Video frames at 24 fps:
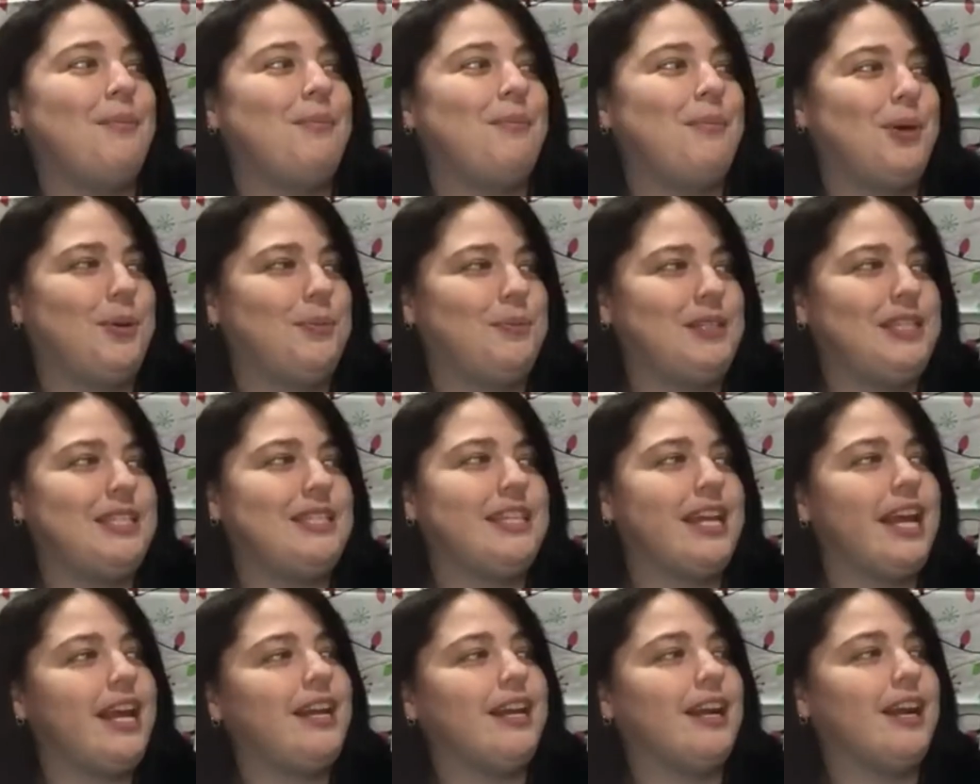
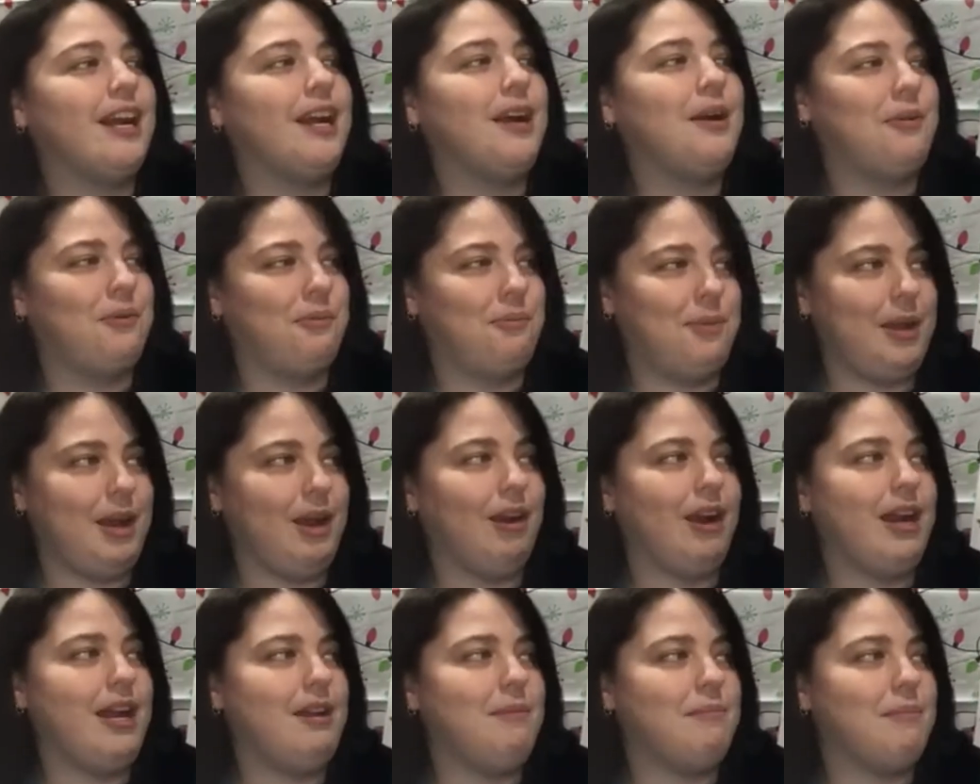Moments later,
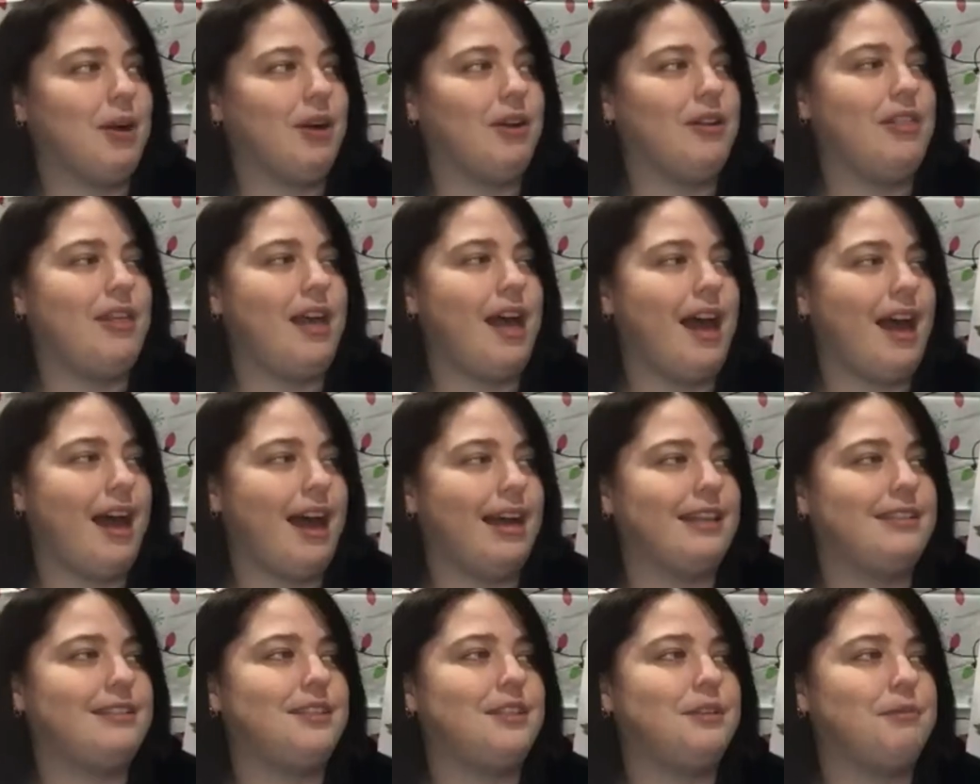Mary and Martha
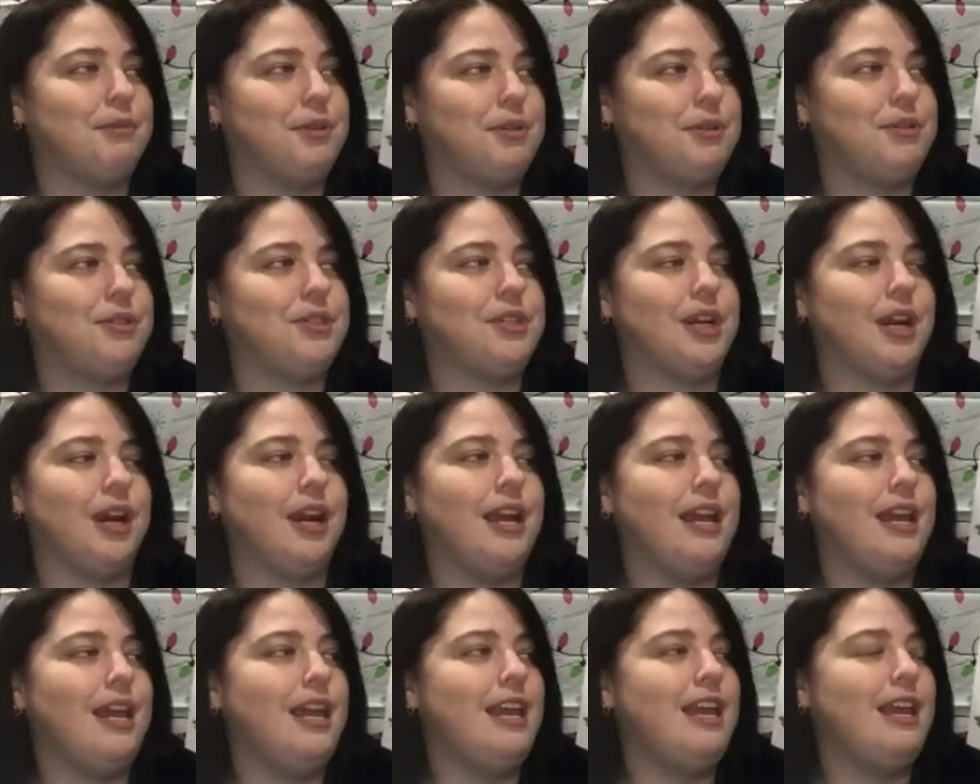asked the rooster
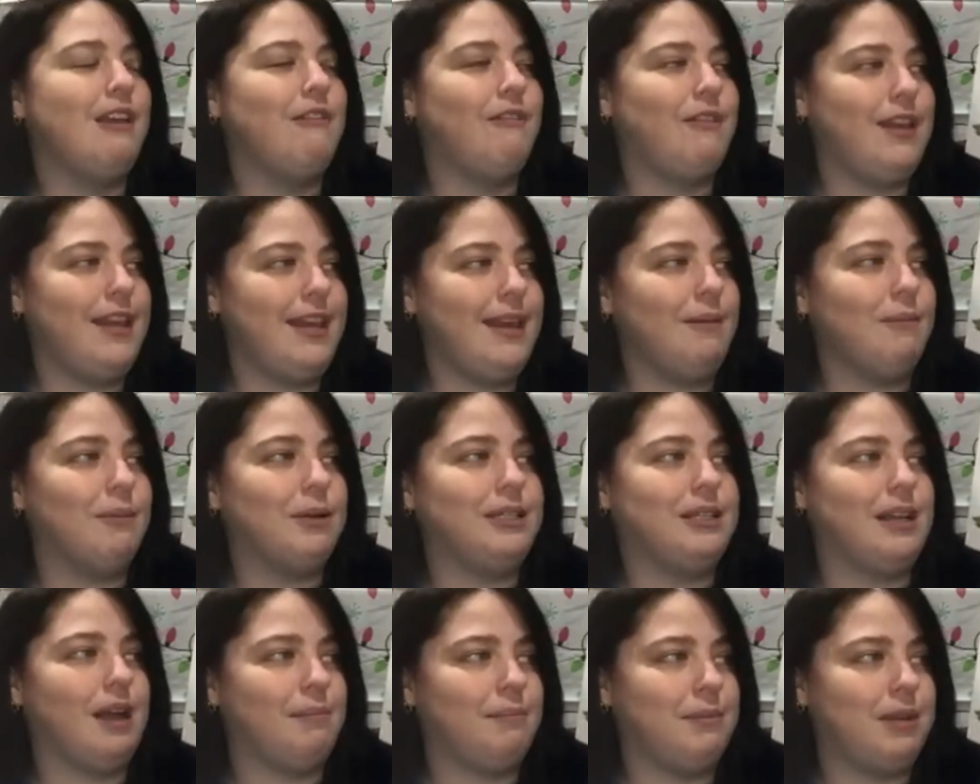if he
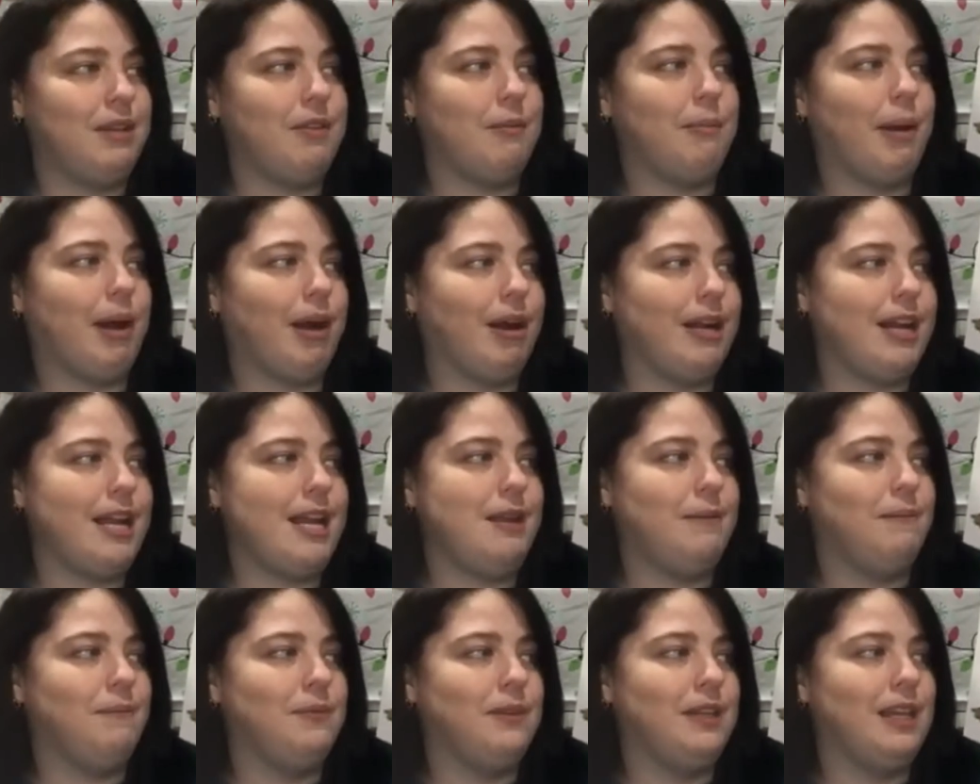would come to the
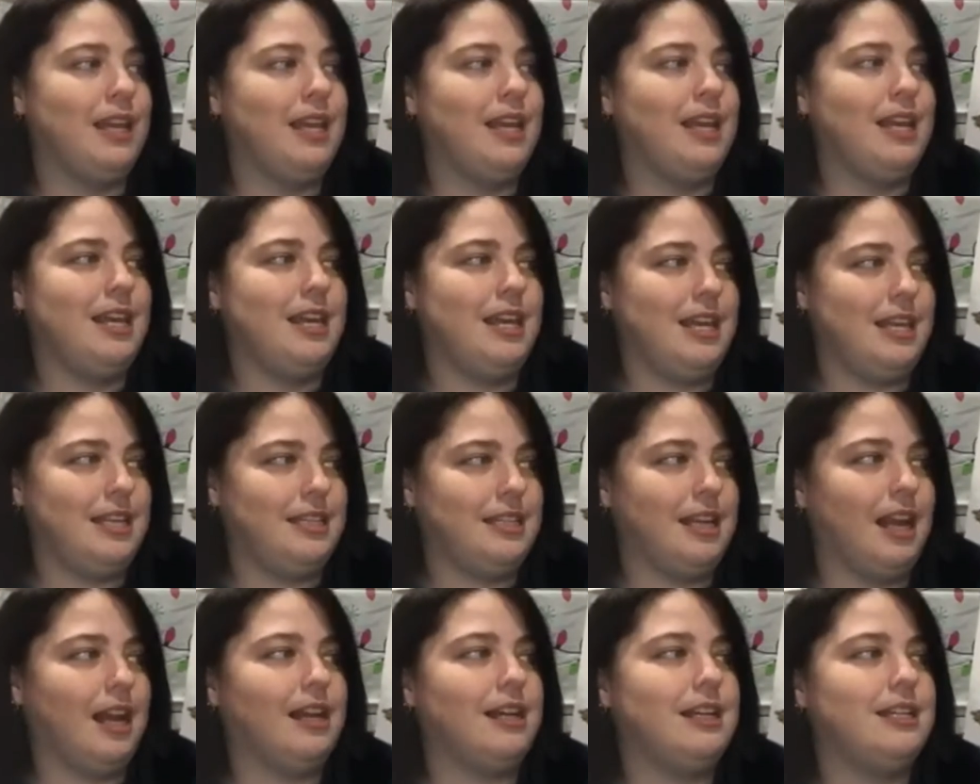party. He
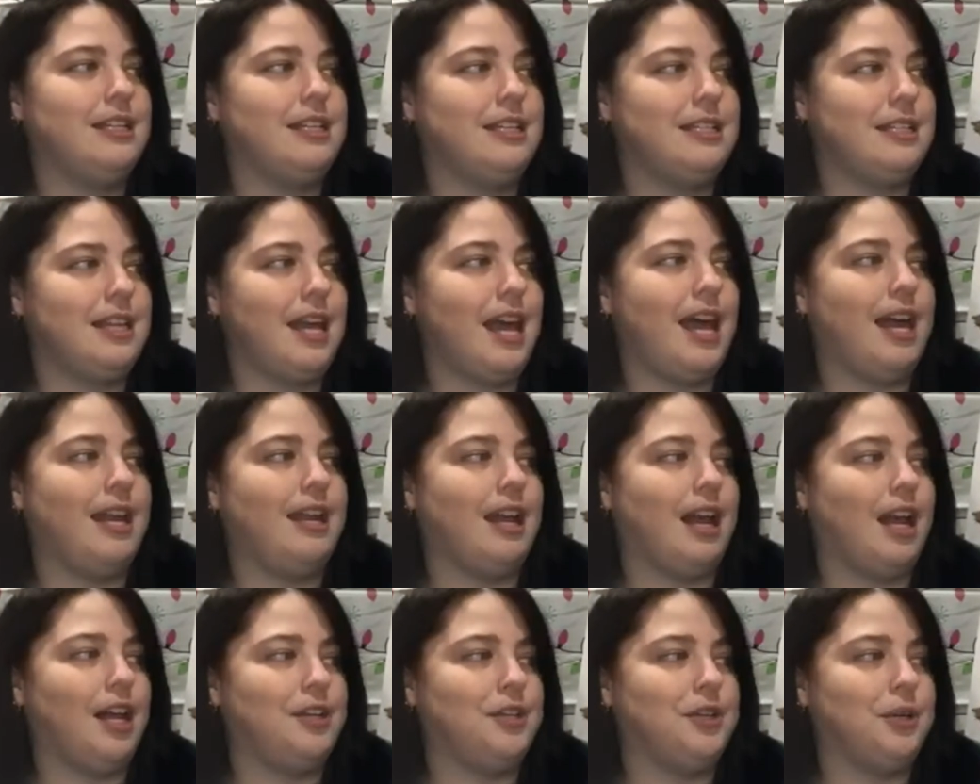tucked his
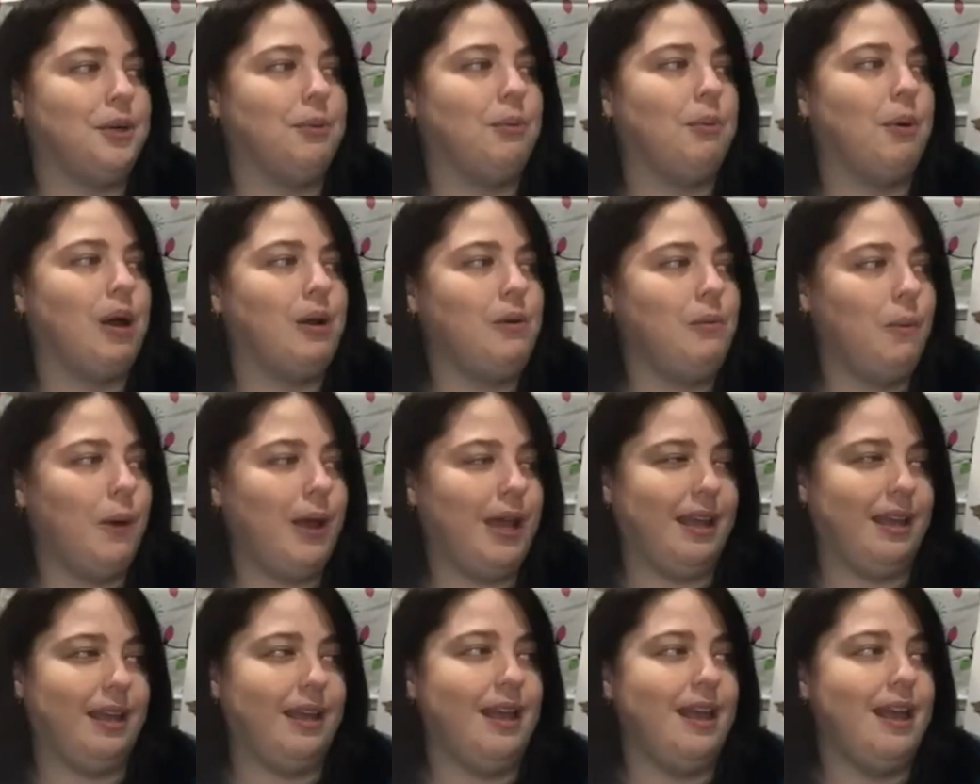head under one
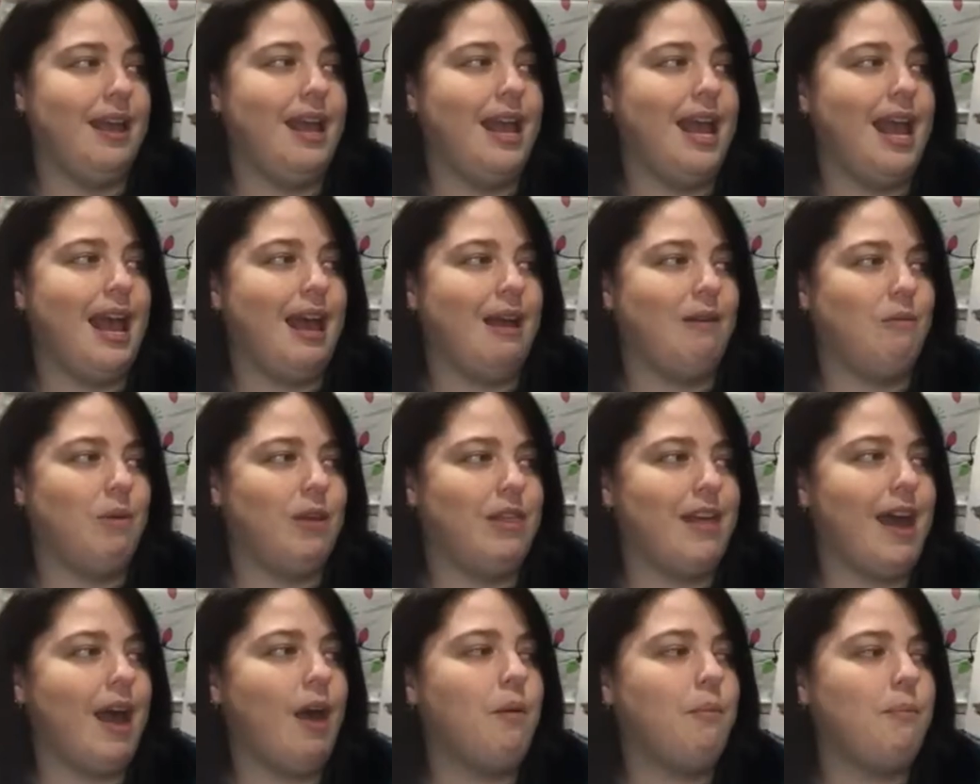wing and
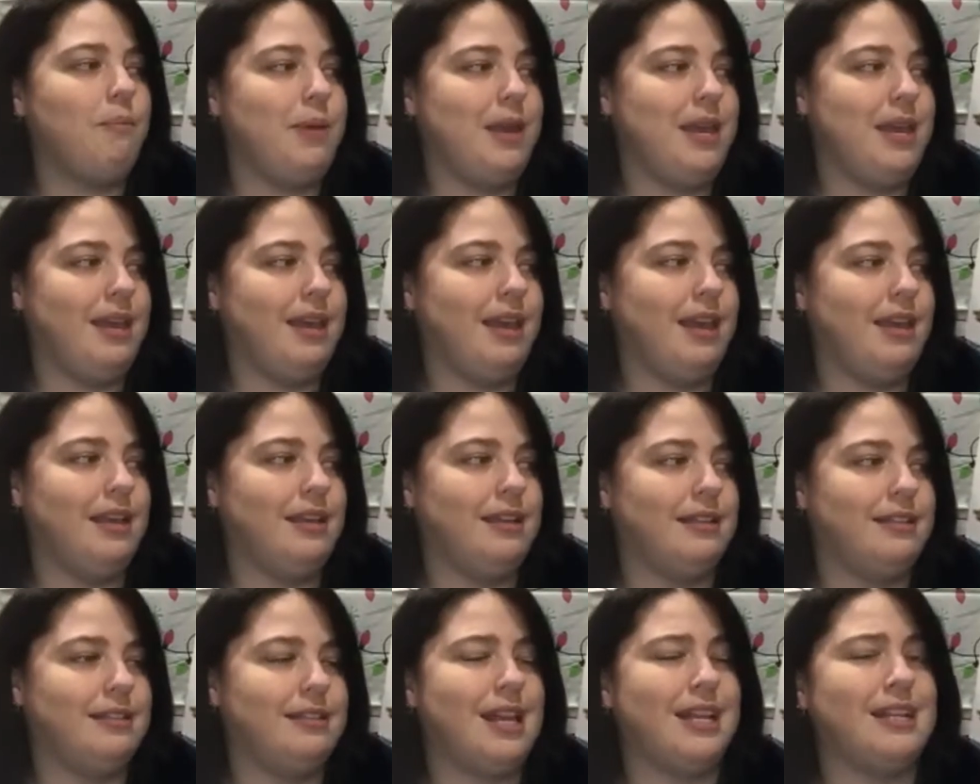without
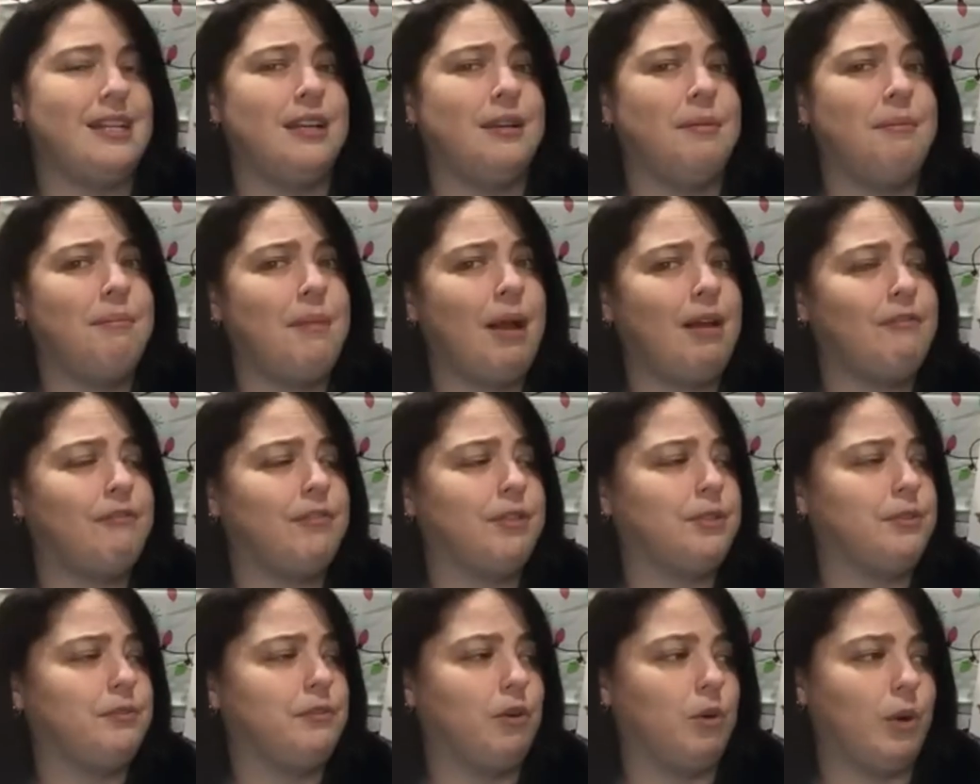peeking, said in a
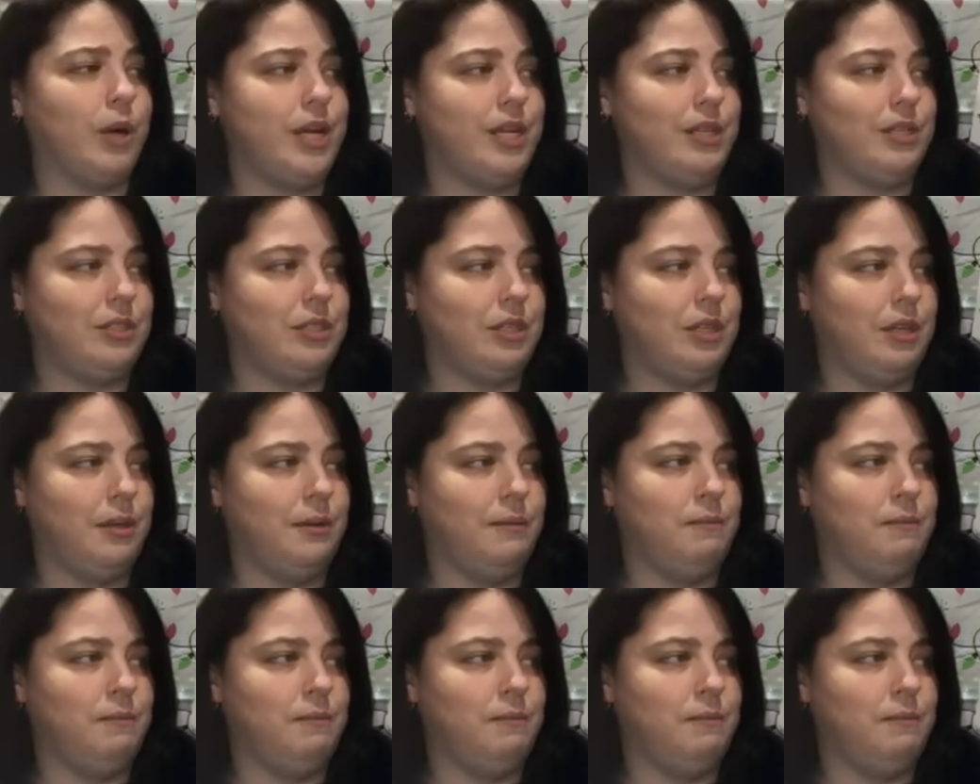muffled voice,